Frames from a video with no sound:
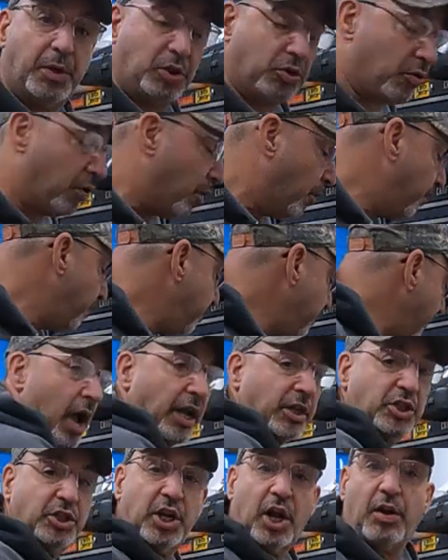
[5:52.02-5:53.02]
be true.
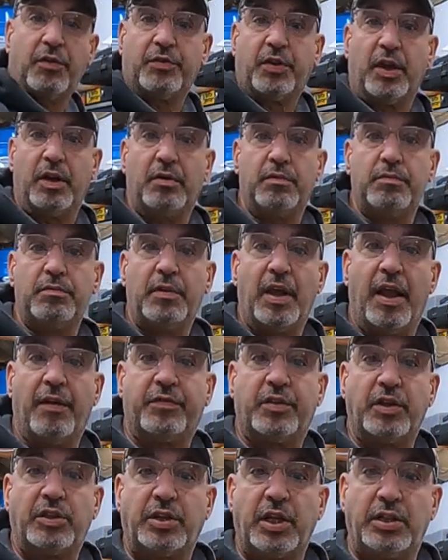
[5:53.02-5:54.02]
I shelved it
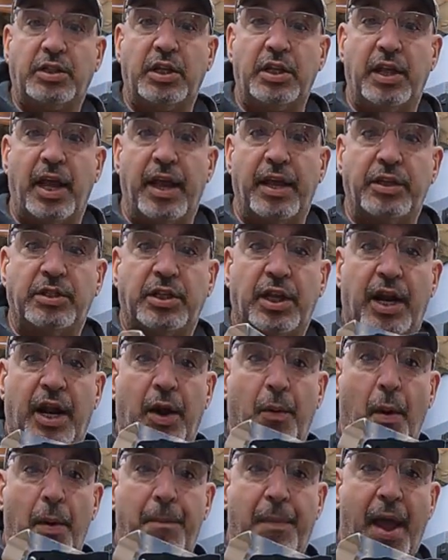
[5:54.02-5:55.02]
after 60 days, and
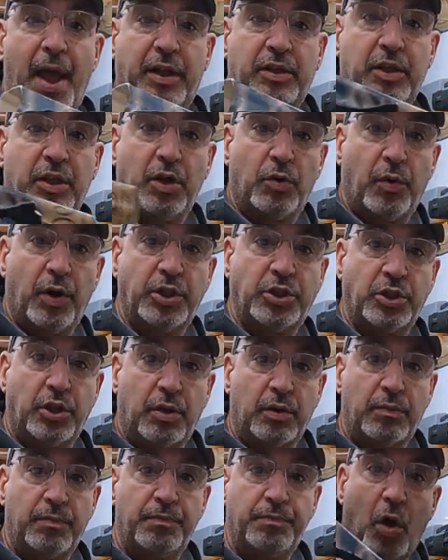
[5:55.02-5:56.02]
I went back to the
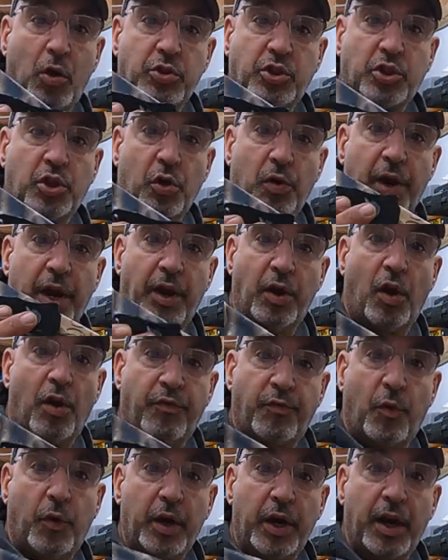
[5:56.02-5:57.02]
original holster in
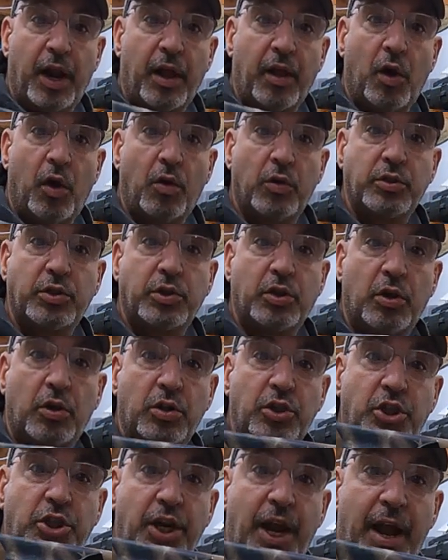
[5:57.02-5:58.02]
our $40 holster
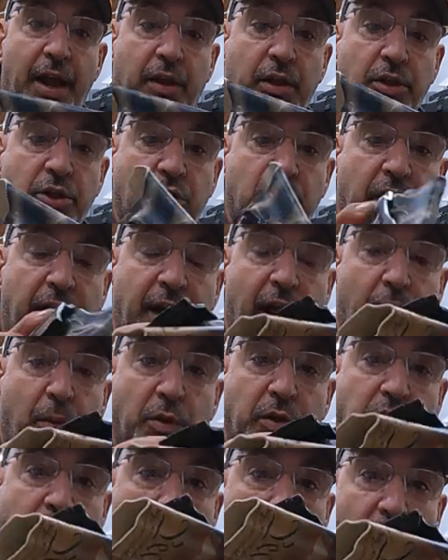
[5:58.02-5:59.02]
challenge, and that
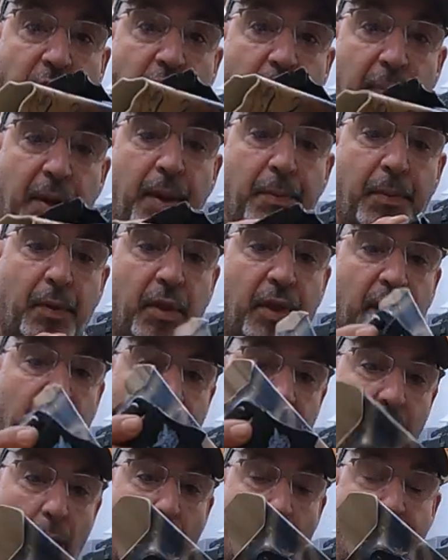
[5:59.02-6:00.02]
was the We the People. And
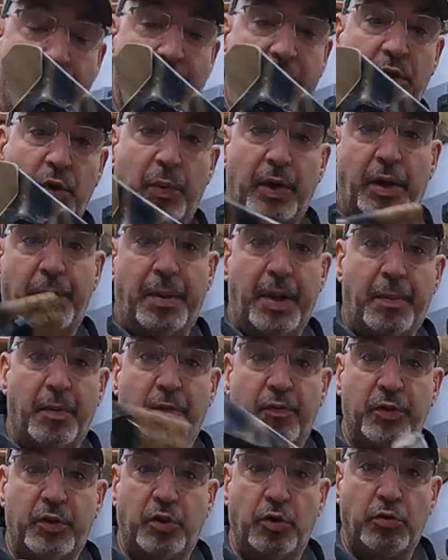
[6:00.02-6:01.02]
I went back to the We the
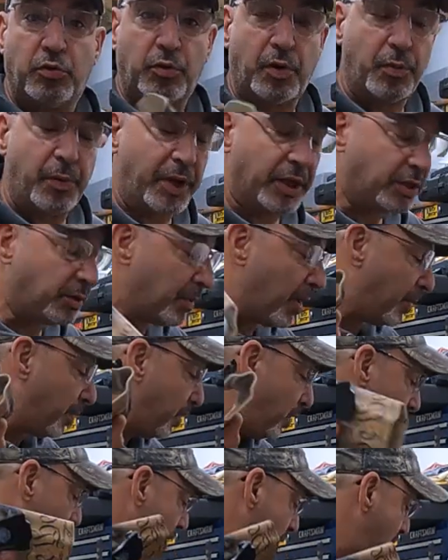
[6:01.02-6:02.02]
People for 2-3 weeks
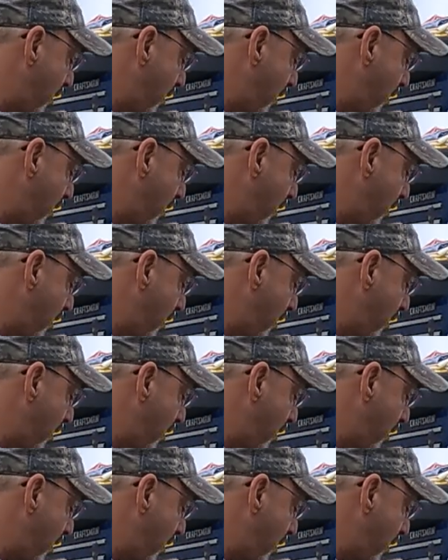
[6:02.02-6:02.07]
maybe,